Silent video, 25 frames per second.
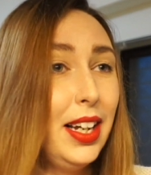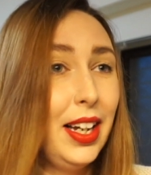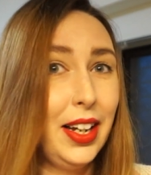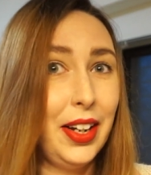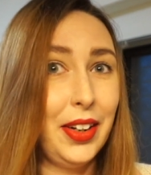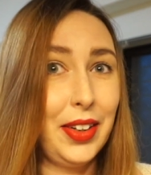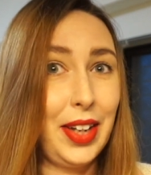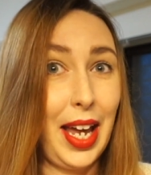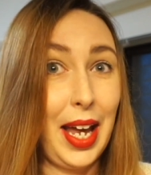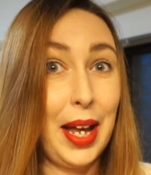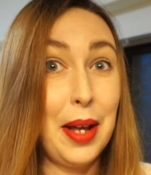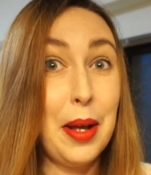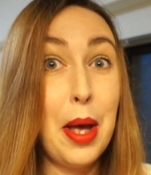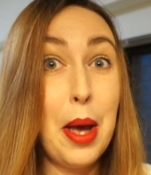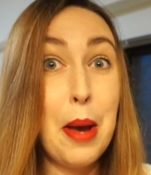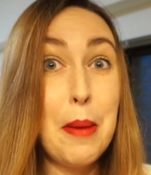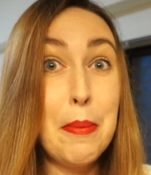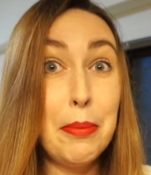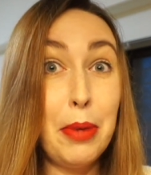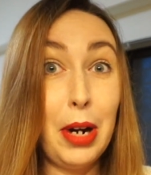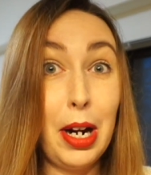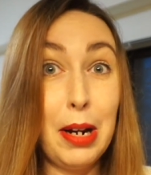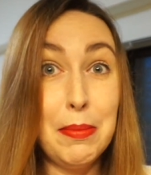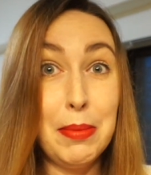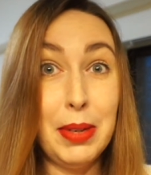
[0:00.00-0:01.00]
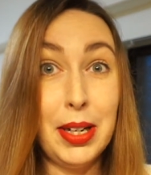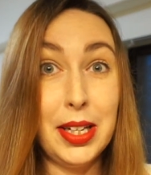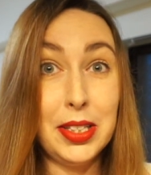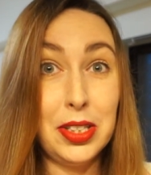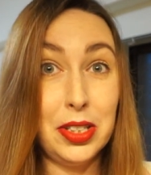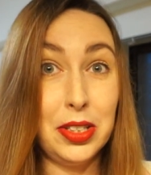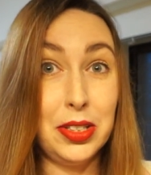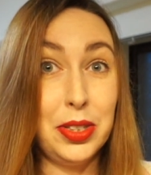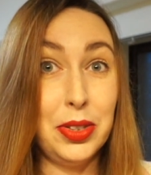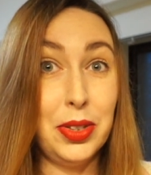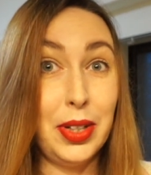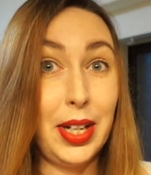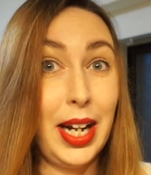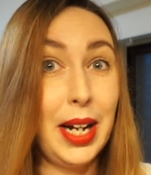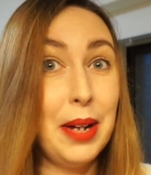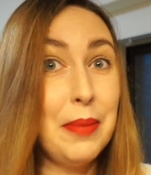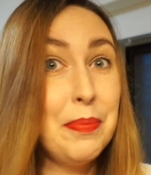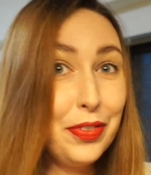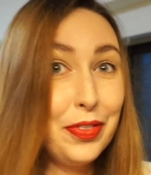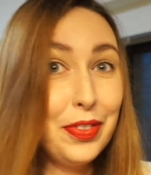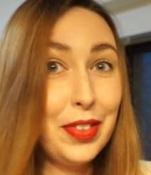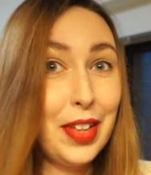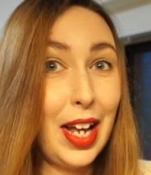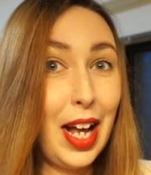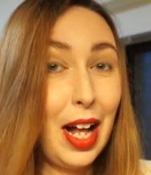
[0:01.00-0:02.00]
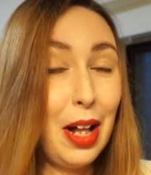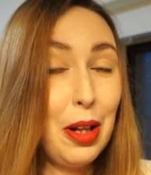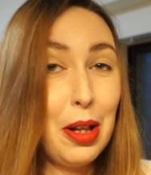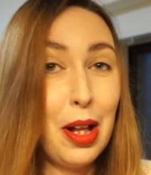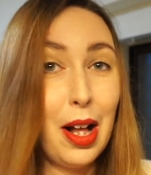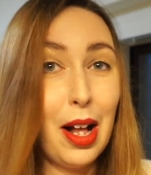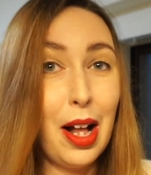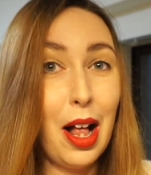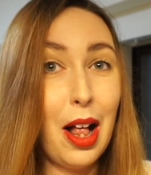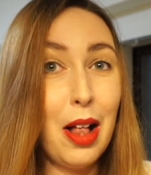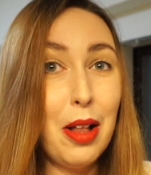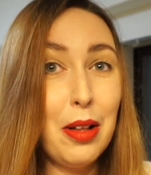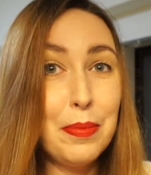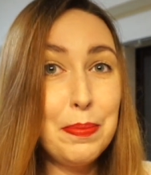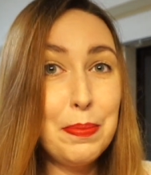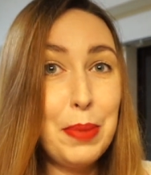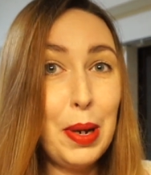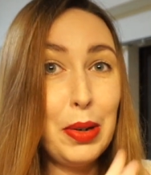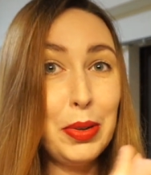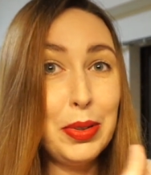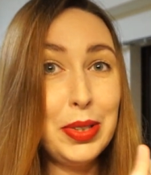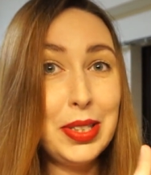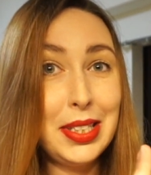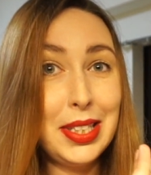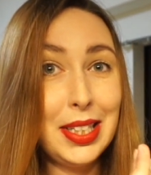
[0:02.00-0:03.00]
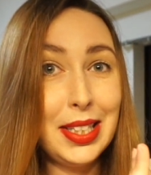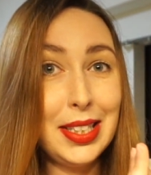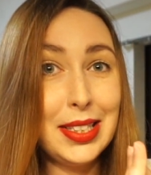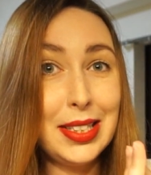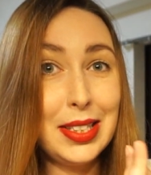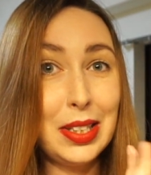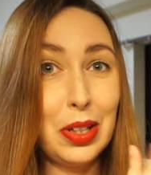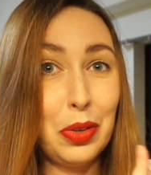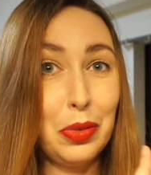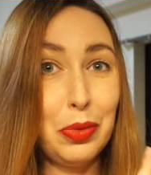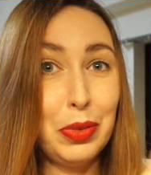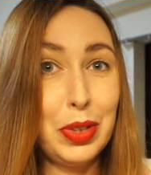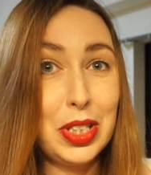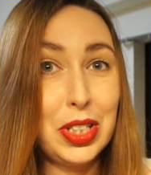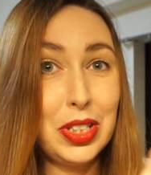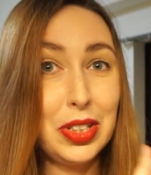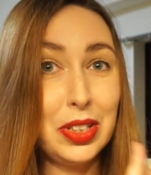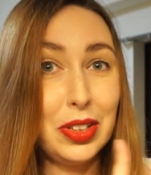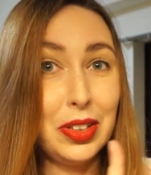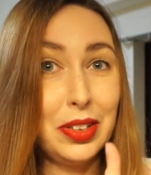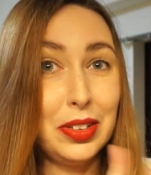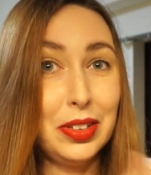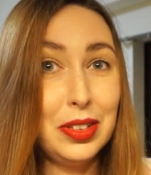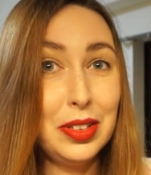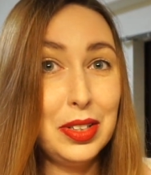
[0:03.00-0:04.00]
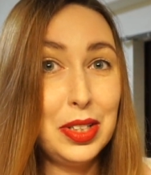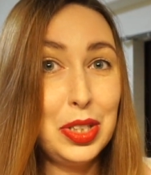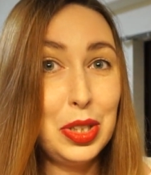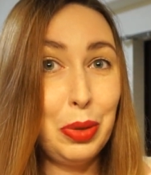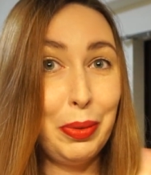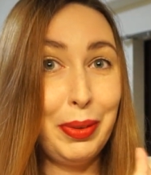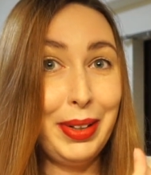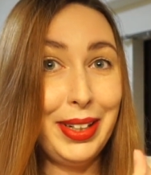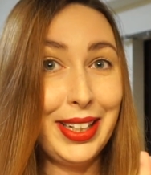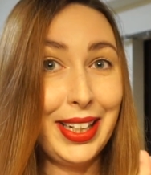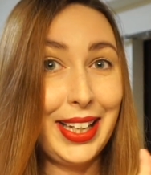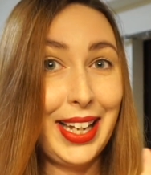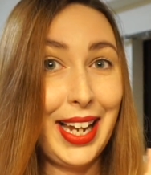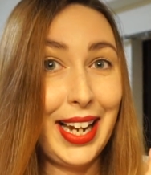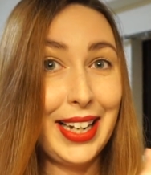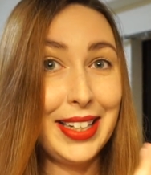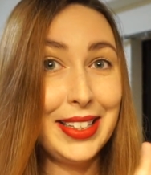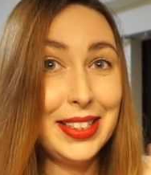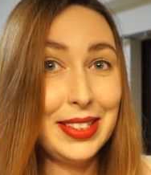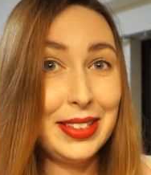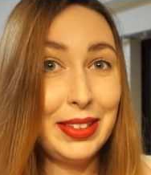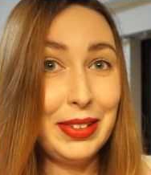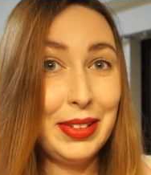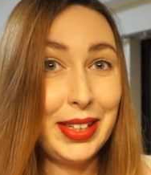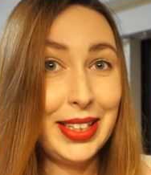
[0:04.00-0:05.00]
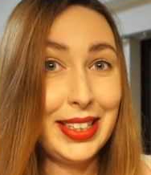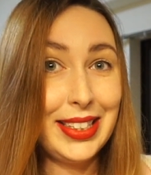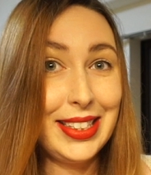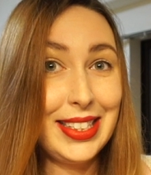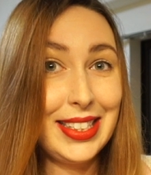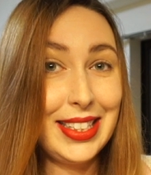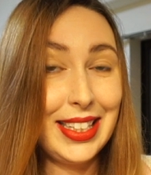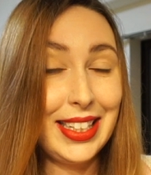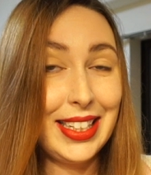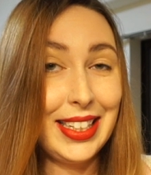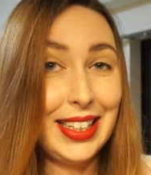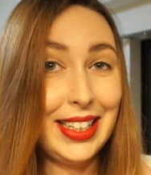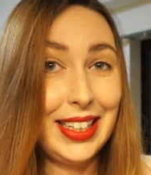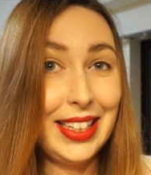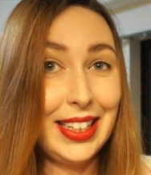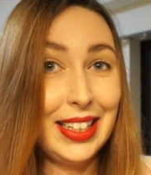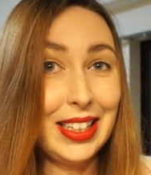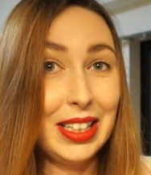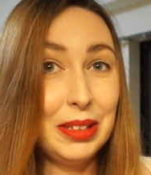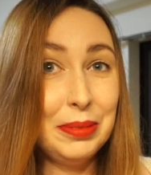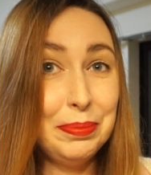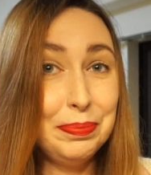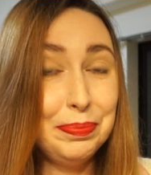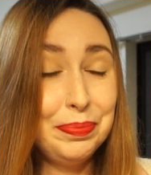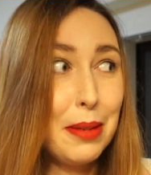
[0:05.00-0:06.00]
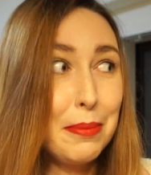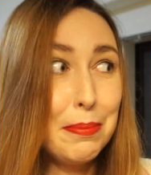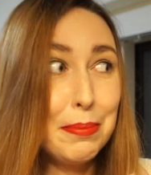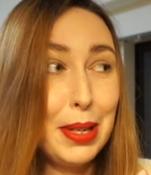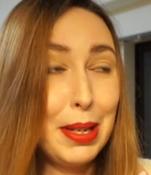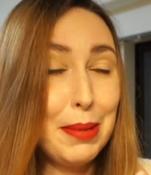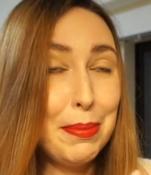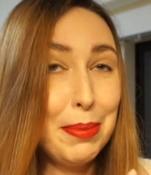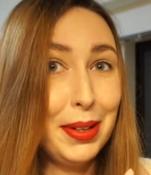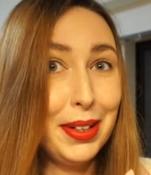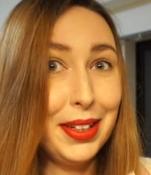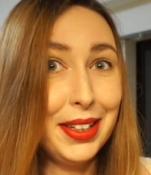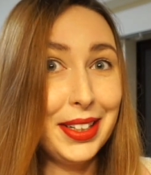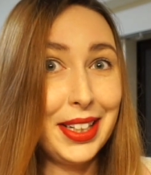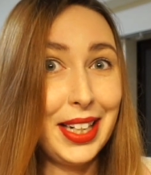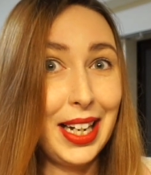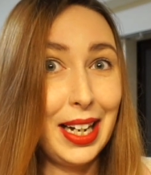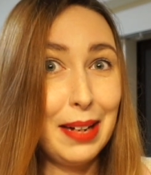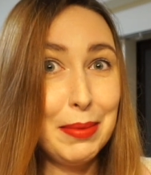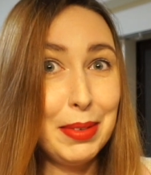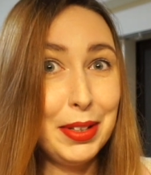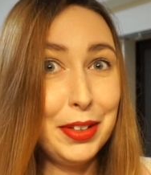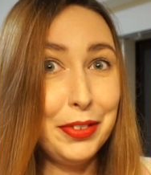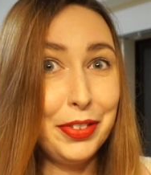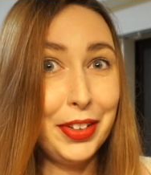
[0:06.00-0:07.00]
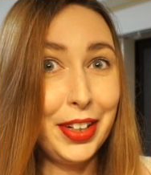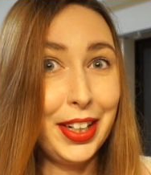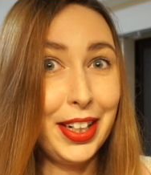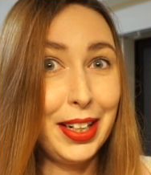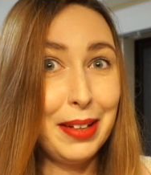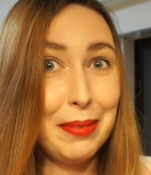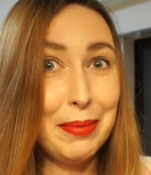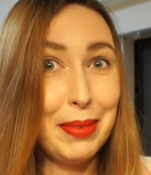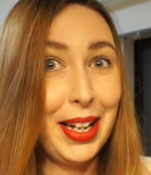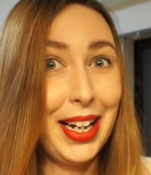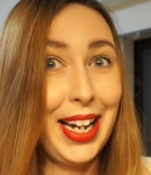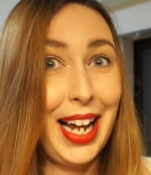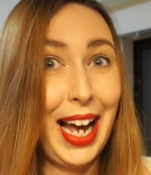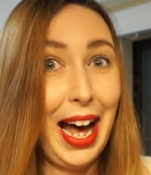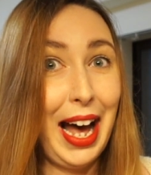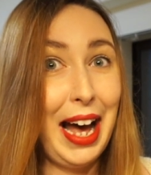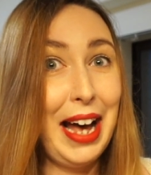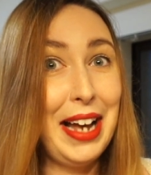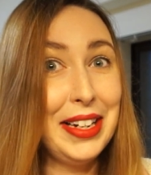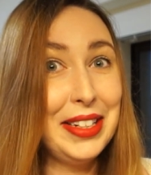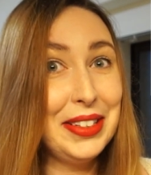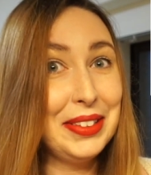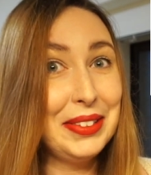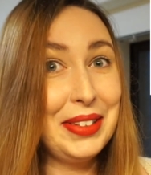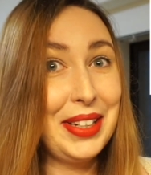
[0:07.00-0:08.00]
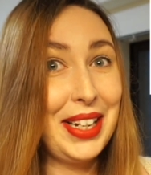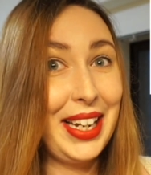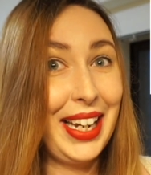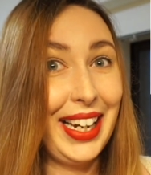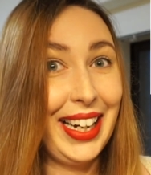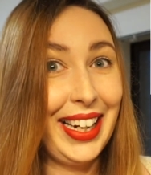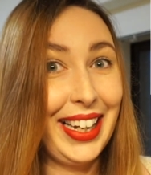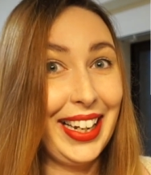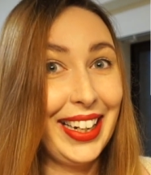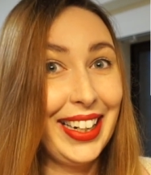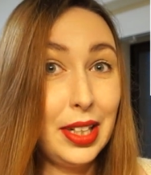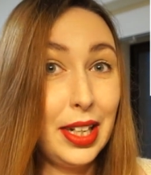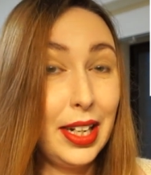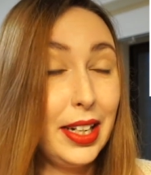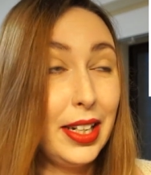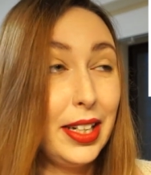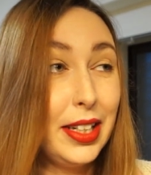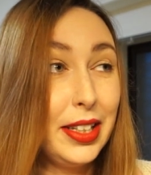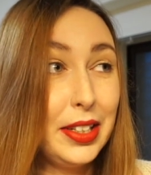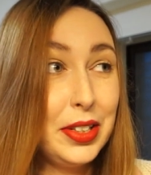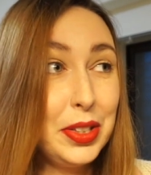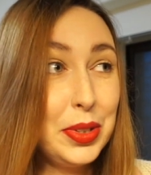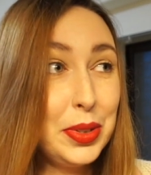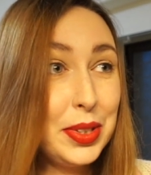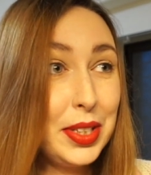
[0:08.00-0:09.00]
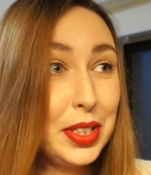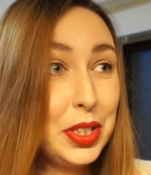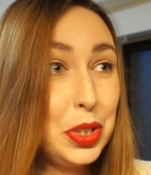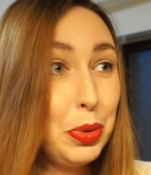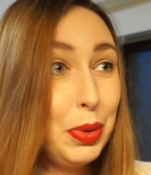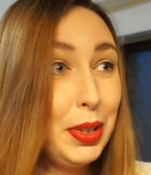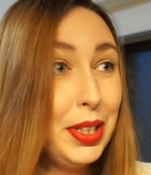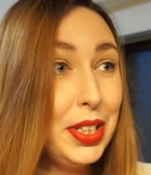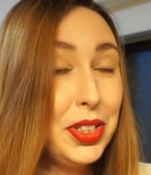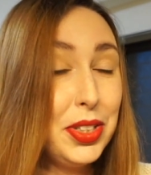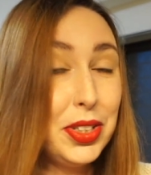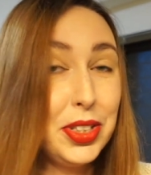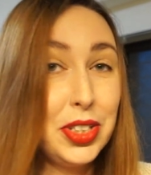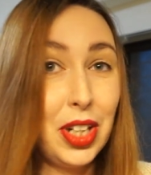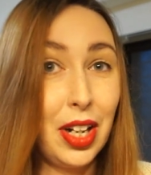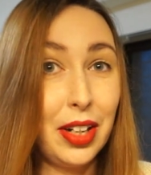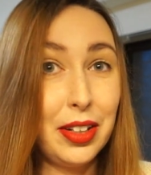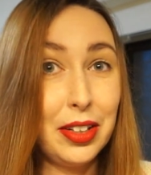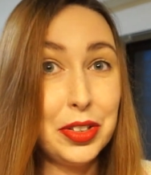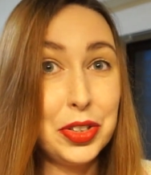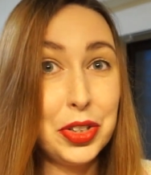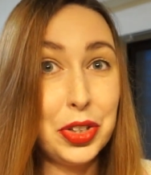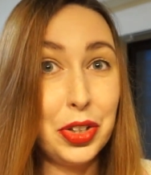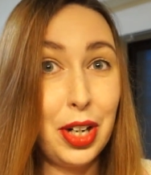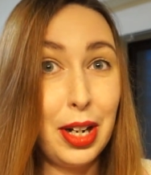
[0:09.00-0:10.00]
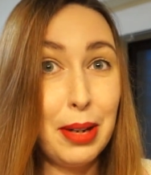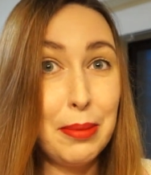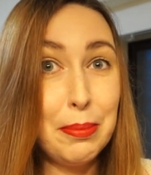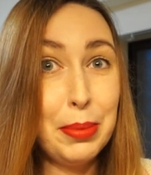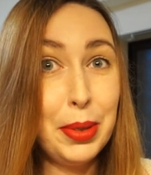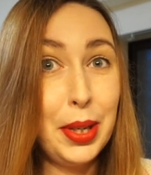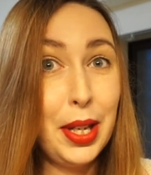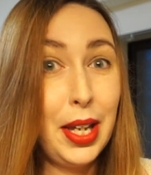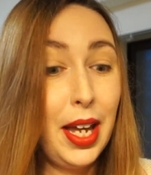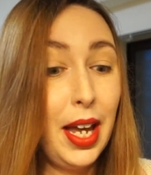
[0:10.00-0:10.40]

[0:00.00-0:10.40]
Okay, Prime Minister Suga. I'll post his original tweet again so you can see it here. People are coming for him and I don't get it. This is a tweet to Donald Trump.